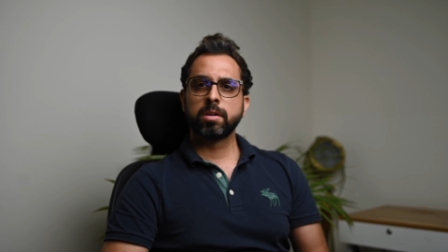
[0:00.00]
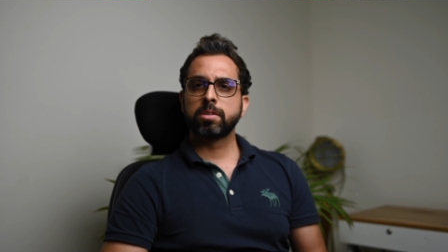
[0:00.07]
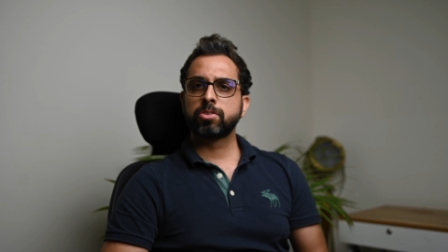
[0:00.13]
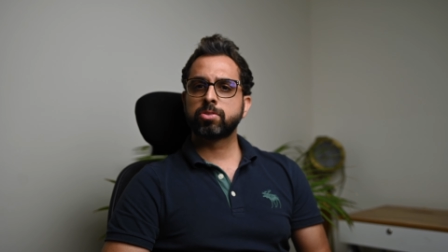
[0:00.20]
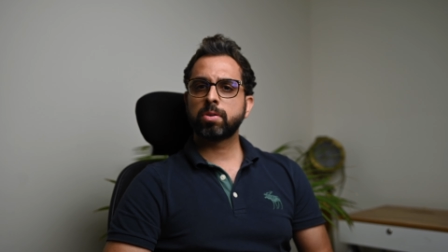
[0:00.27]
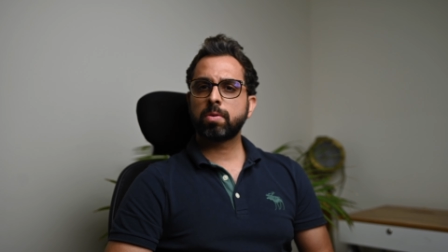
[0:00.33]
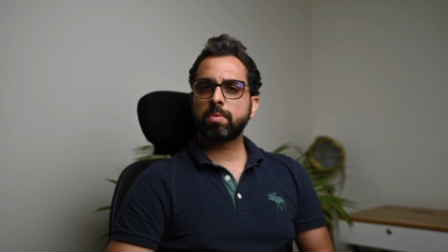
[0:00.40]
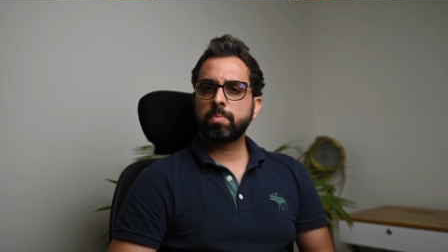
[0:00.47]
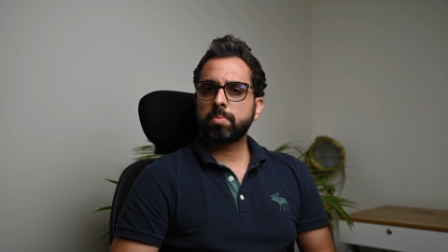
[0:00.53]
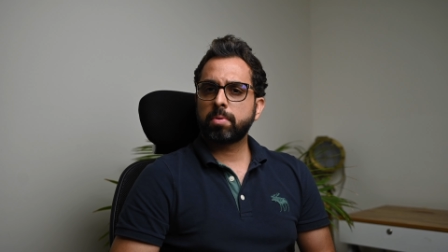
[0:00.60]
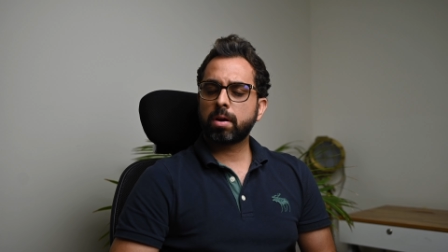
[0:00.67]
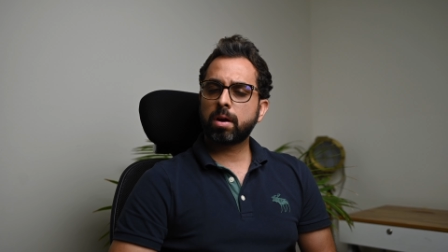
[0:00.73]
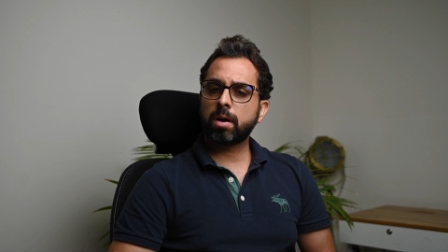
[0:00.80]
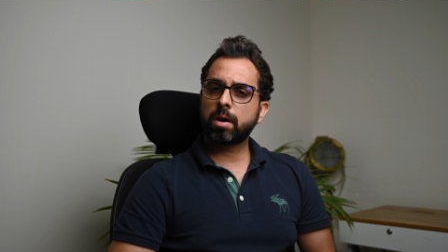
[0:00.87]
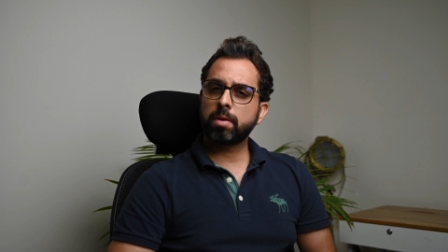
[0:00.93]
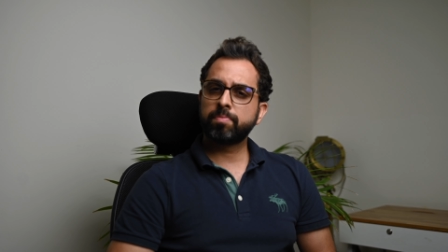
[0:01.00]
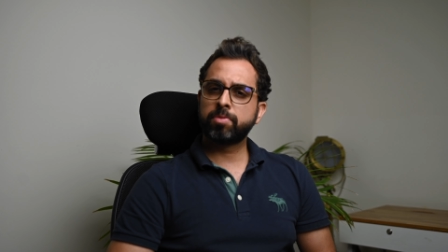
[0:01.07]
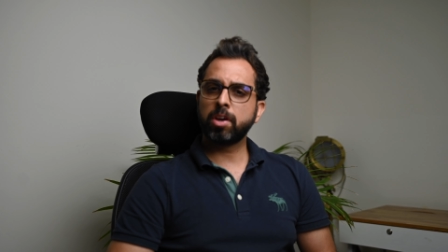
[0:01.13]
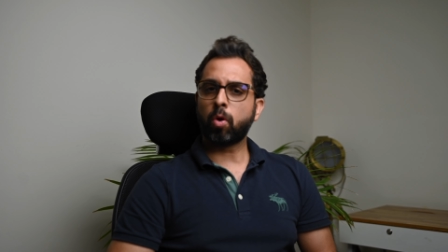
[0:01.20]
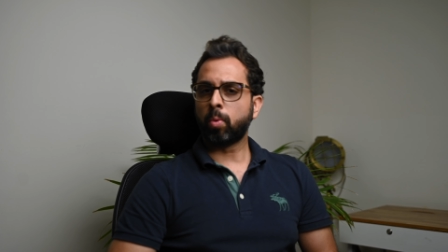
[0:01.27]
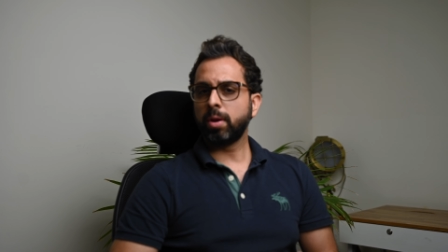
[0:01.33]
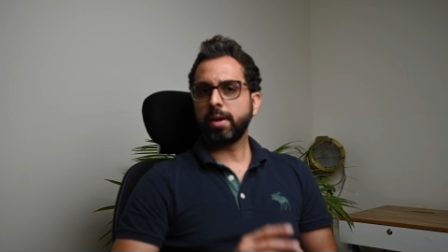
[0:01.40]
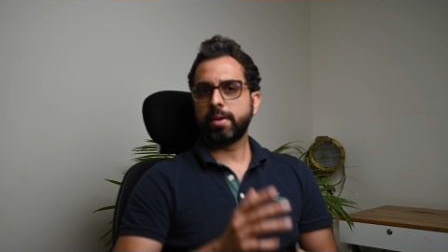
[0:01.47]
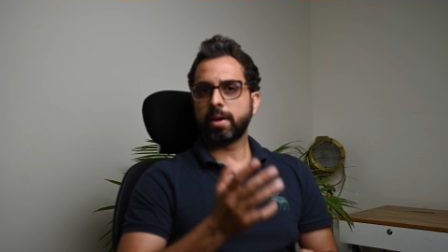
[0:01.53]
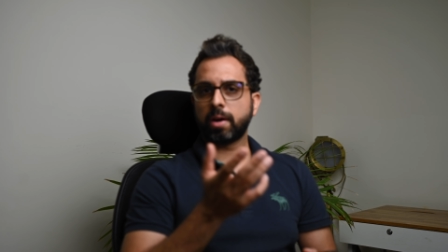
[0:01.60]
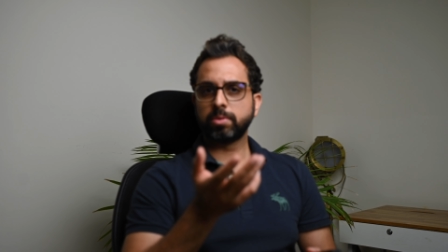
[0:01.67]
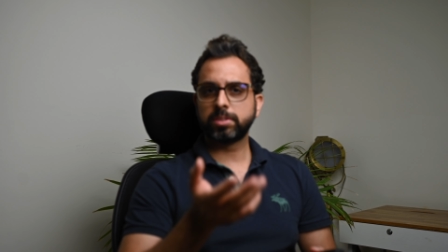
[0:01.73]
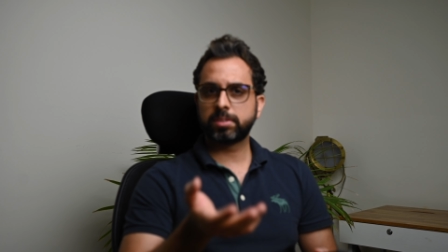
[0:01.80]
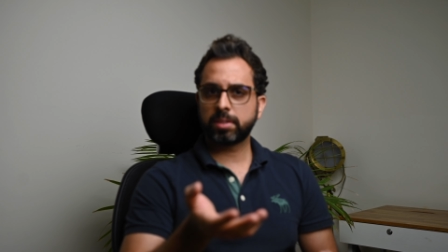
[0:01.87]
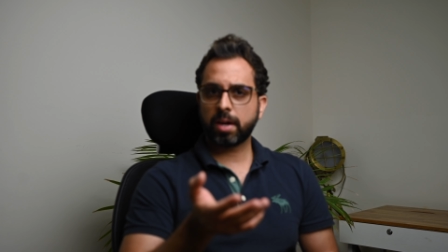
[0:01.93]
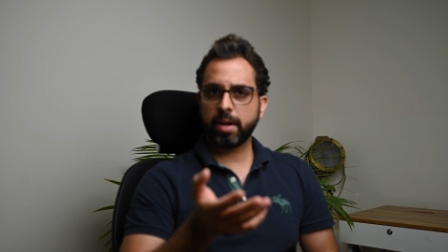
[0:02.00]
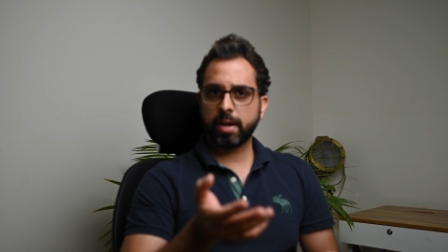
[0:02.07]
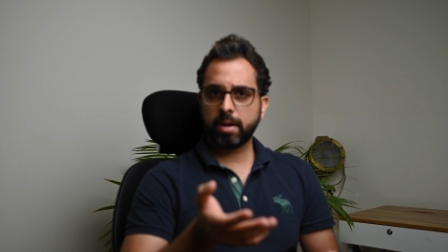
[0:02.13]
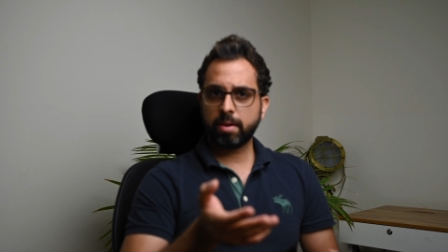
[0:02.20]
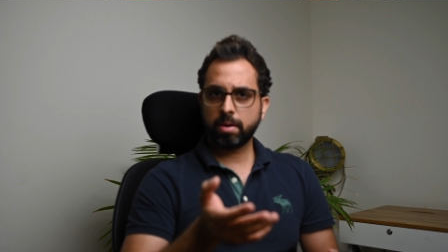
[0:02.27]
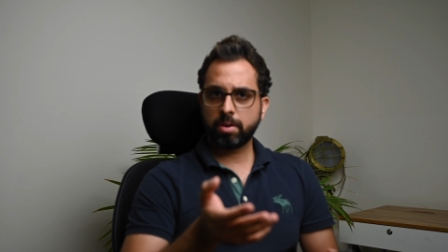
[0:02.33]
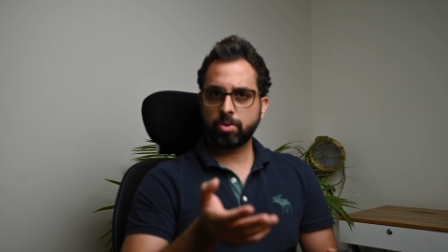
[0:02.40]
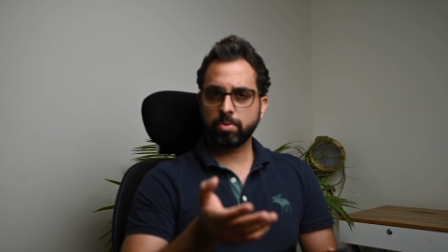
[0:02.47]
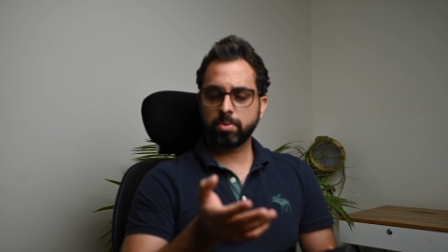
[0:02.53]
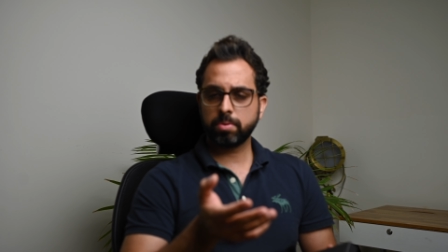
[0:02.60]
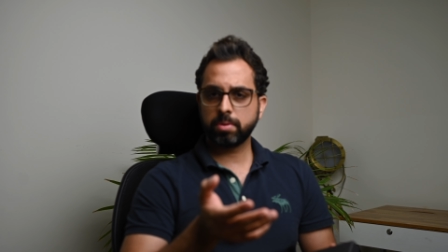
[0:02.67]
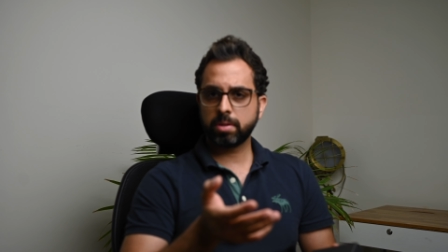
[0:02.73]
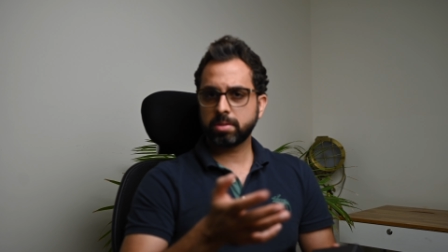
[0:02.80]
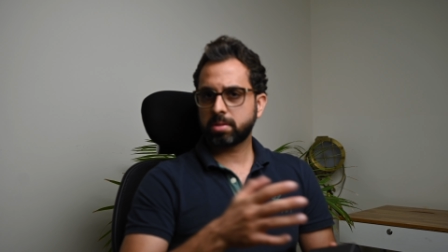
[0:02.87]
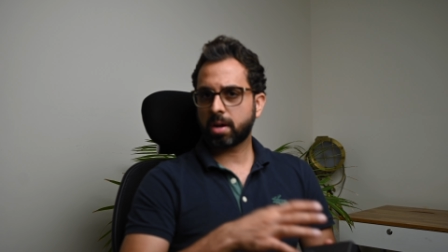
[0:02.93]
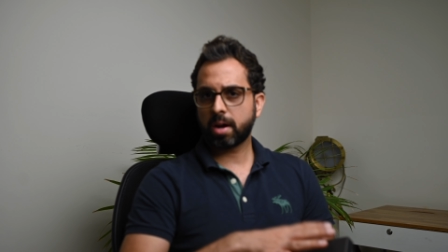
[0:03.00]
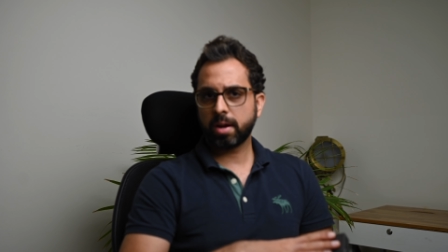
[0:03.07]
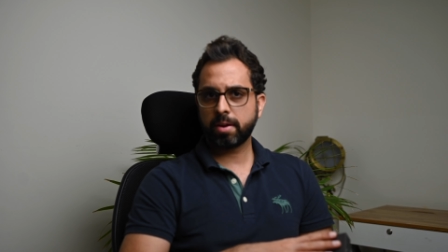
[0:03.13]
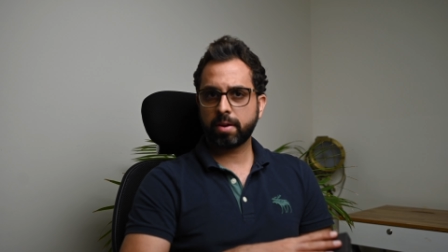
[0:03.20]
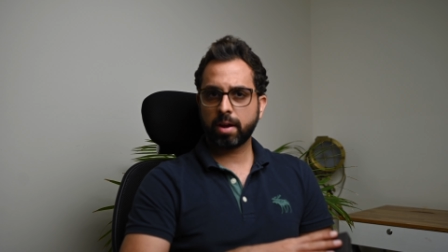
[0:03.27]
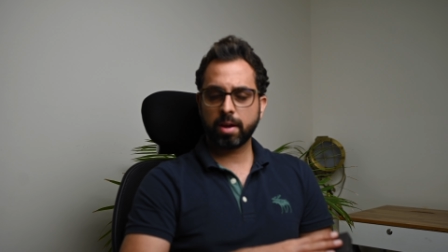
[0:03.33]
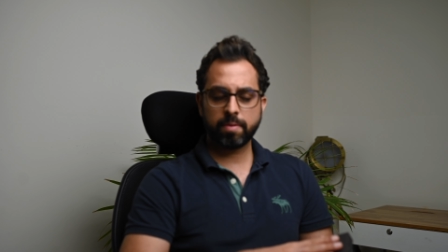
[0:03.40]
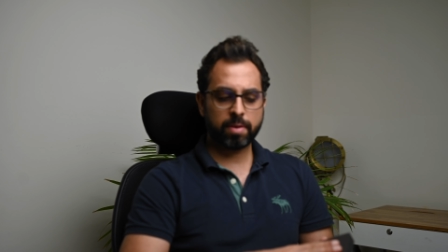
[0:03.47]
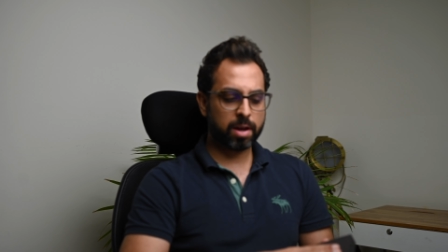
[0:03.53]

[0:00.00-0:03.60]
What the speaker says: So the only downside to this hard drive,